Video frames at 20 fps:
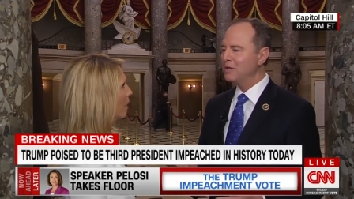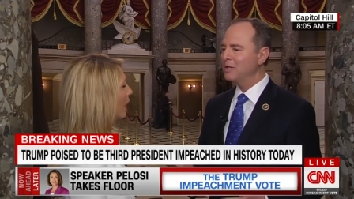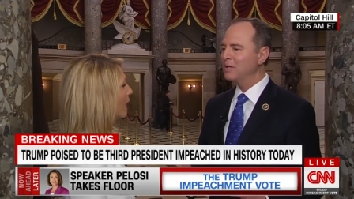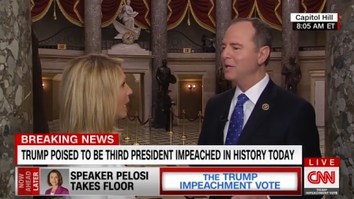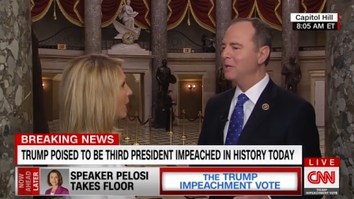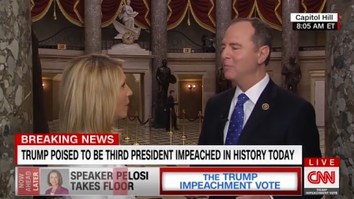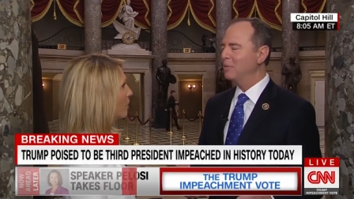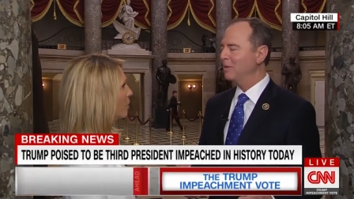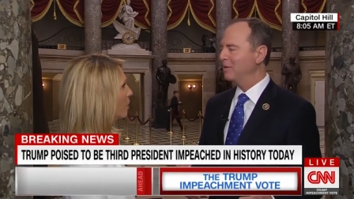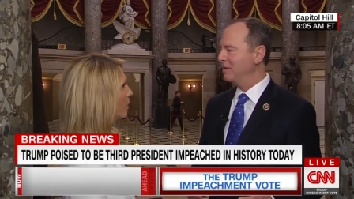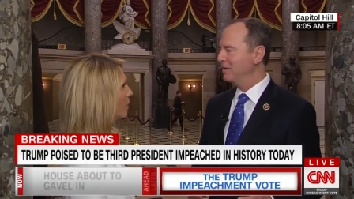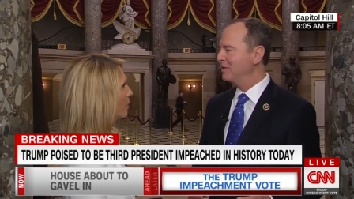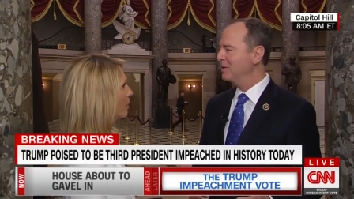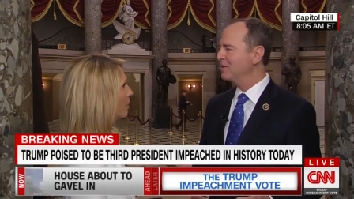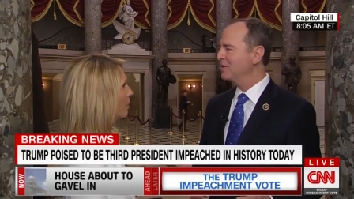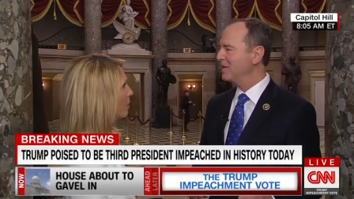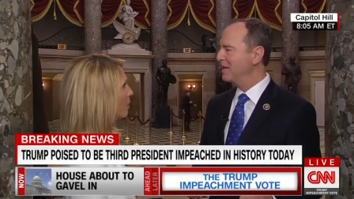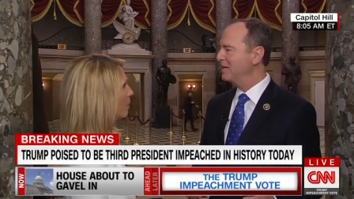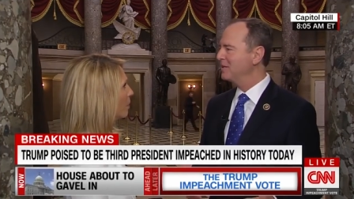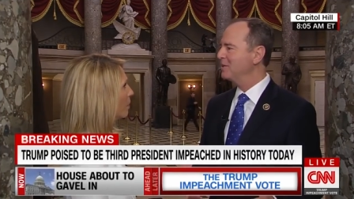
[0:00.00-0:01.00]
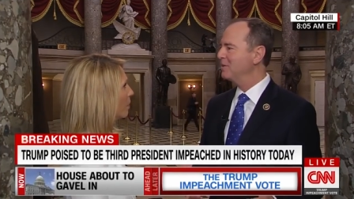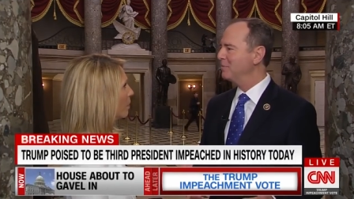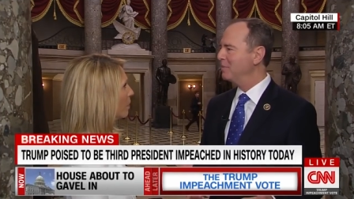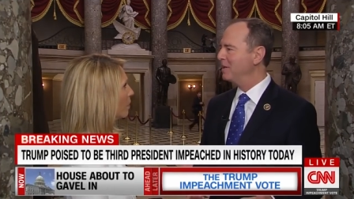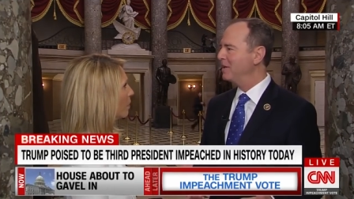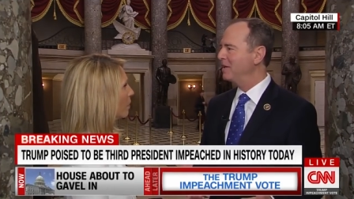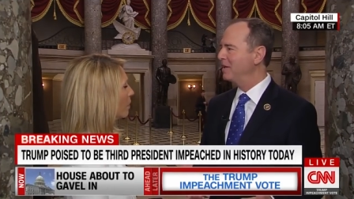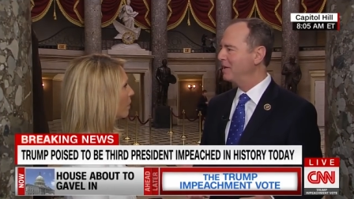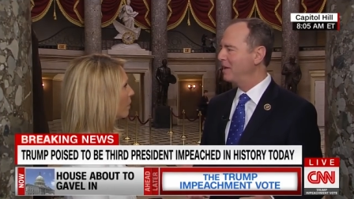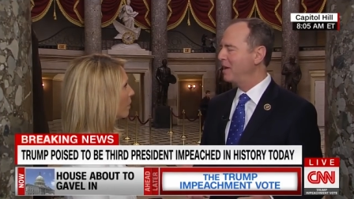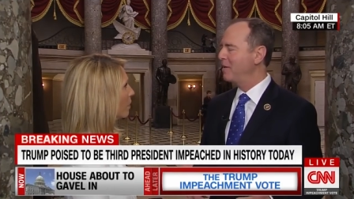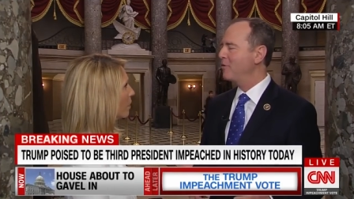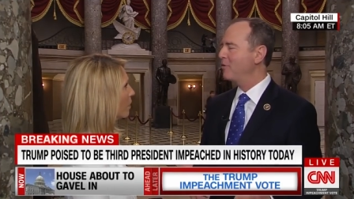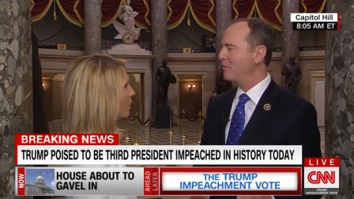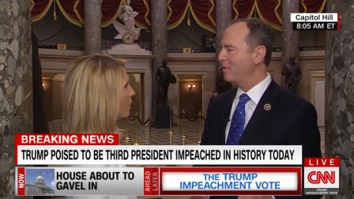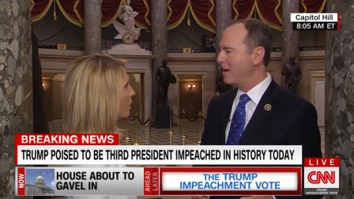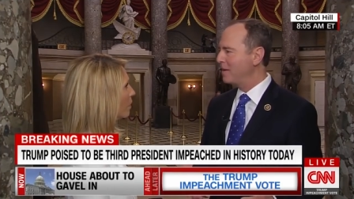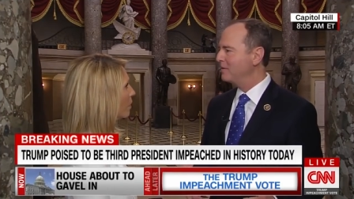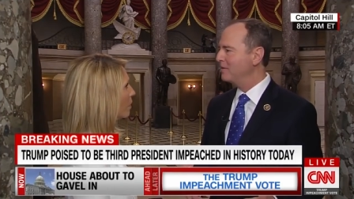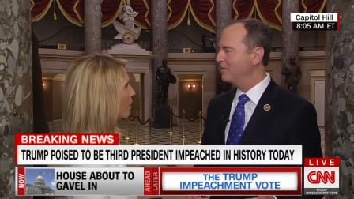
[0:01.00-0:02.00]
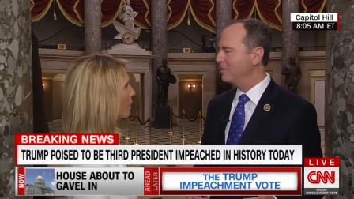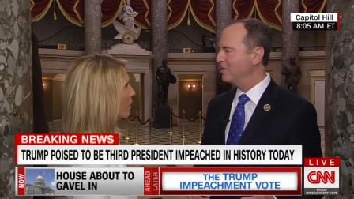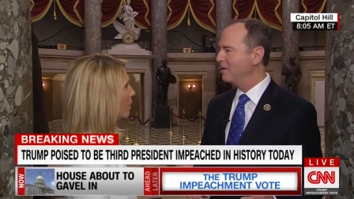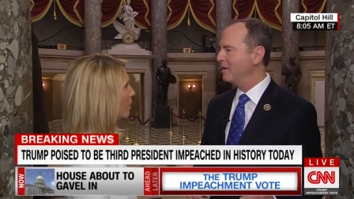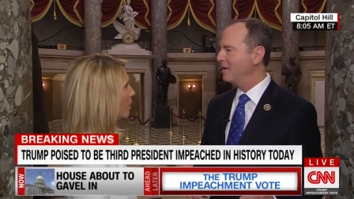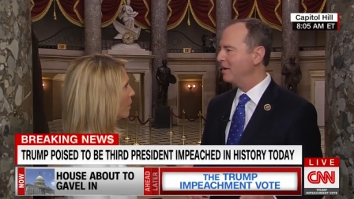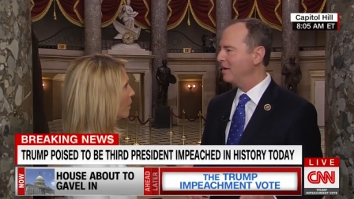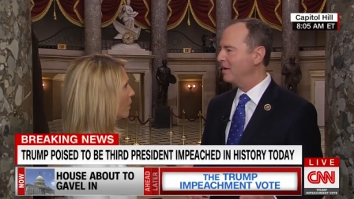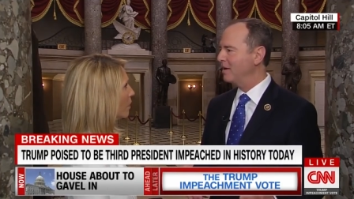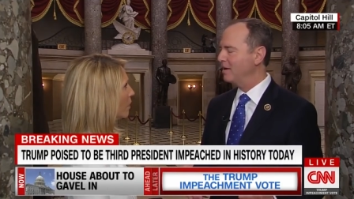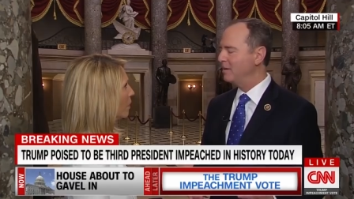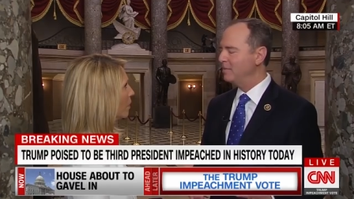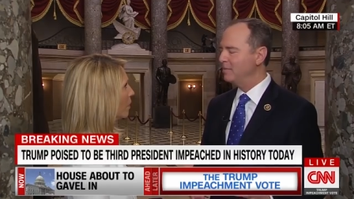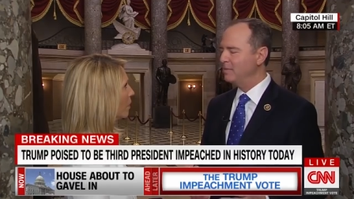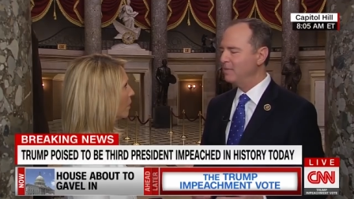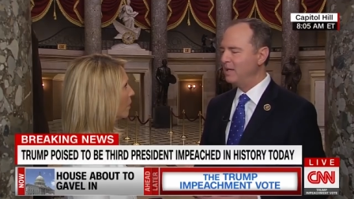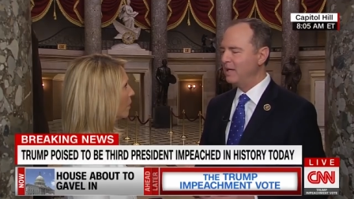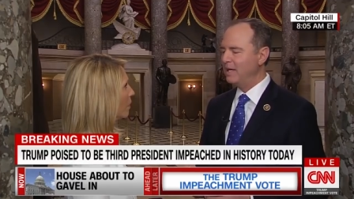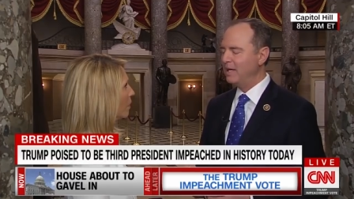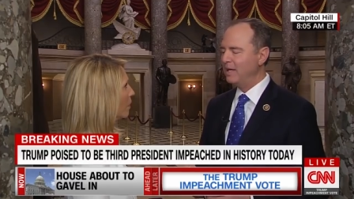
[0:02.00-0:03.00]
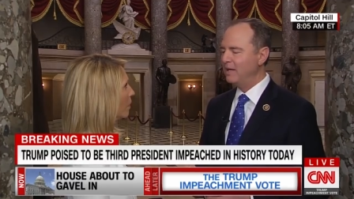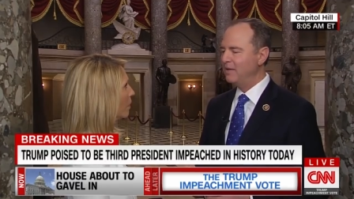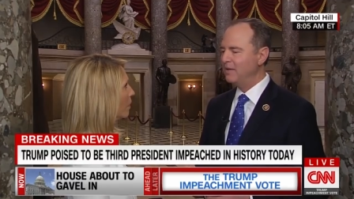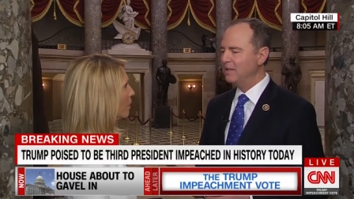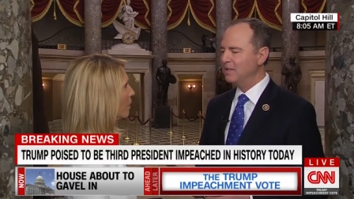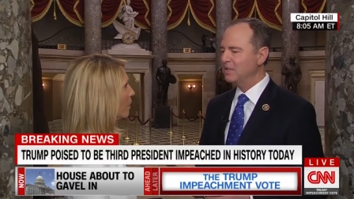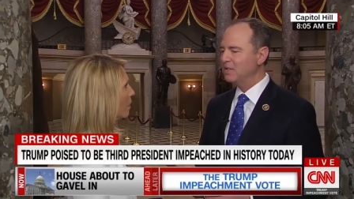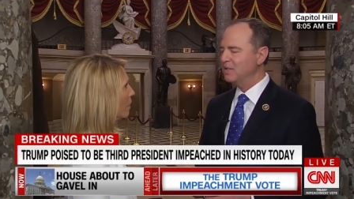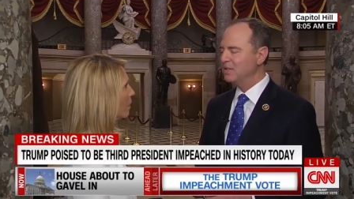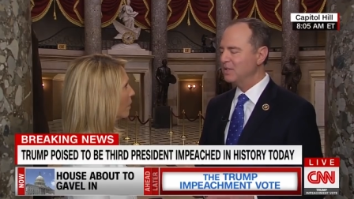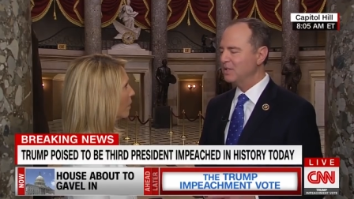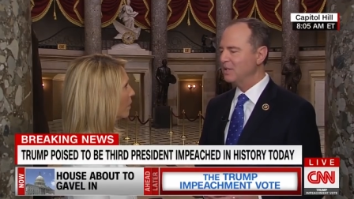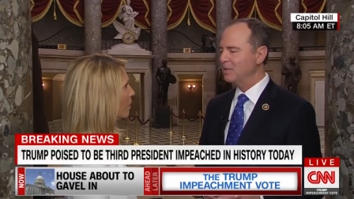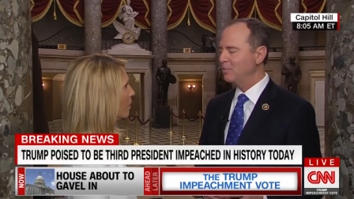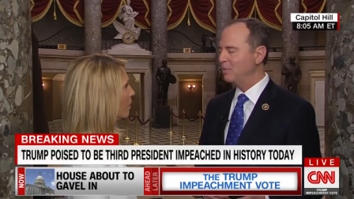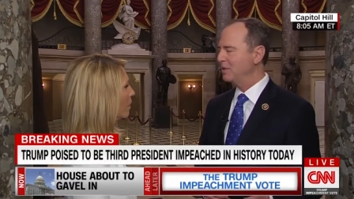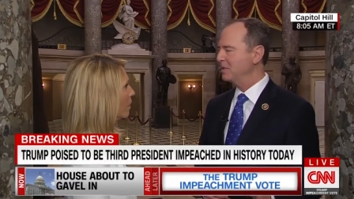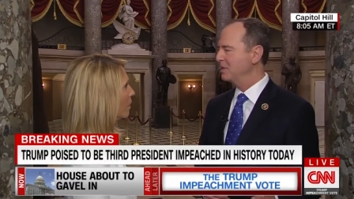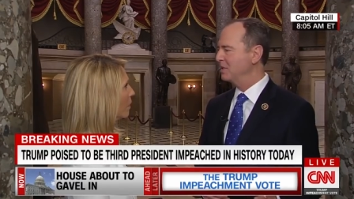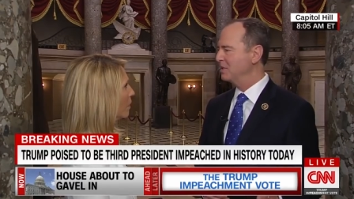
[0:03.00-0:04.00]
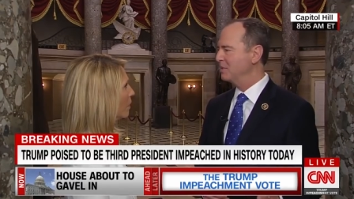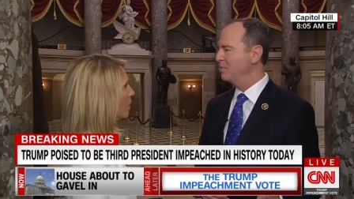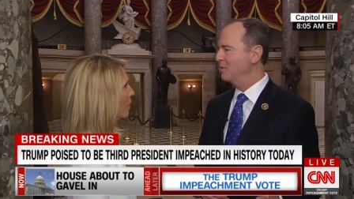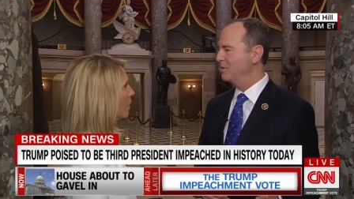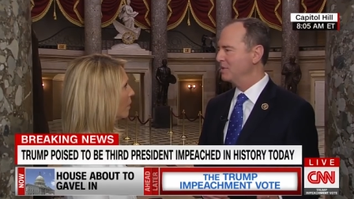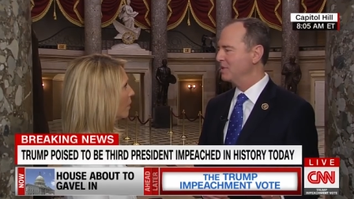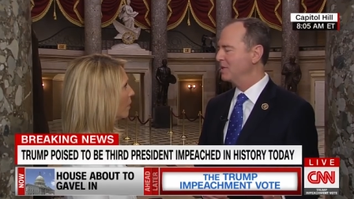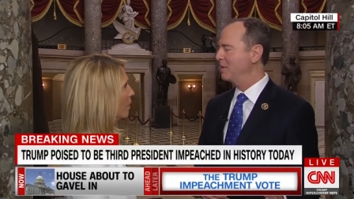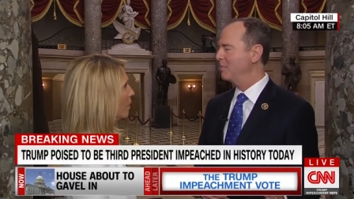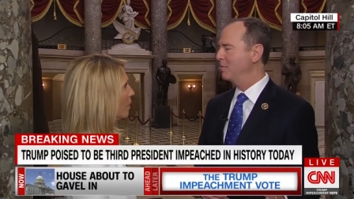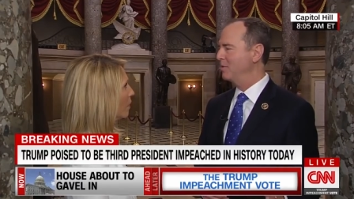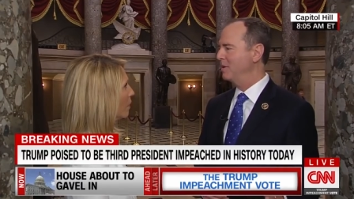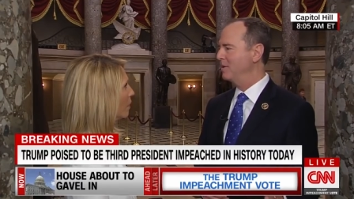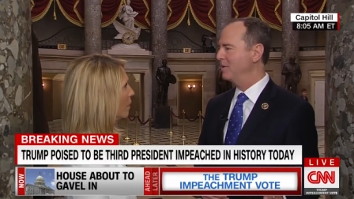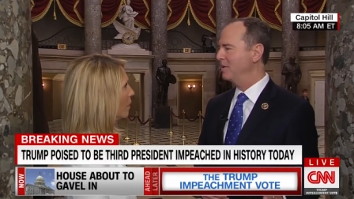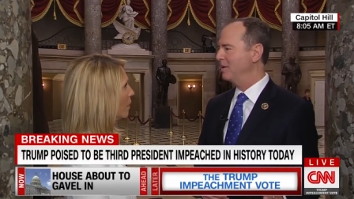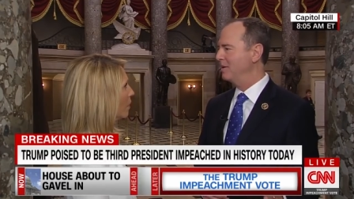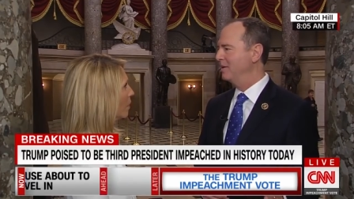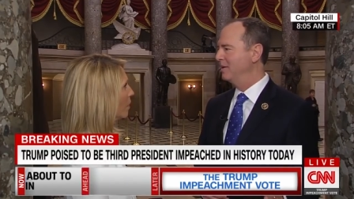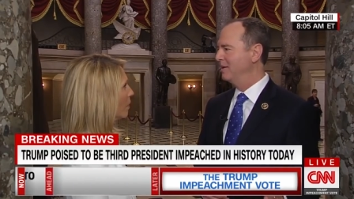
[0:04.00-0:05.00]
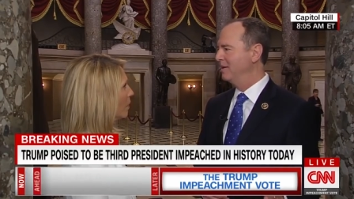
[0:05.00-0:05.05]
deliberately designed to be a threat, and this is the president's modus operandi.